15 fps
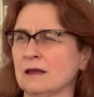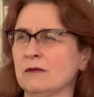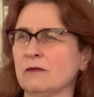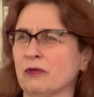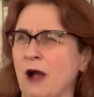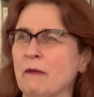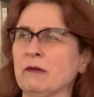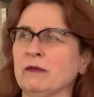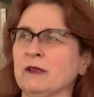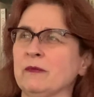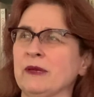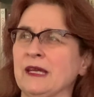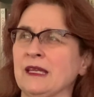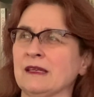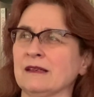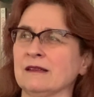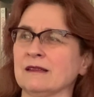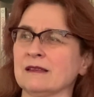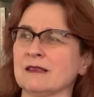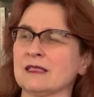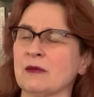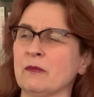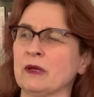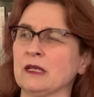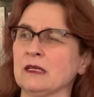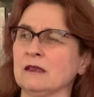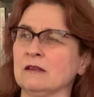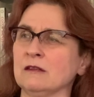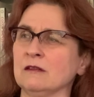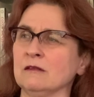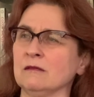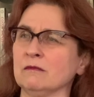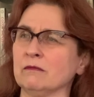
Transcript: probably being somebody who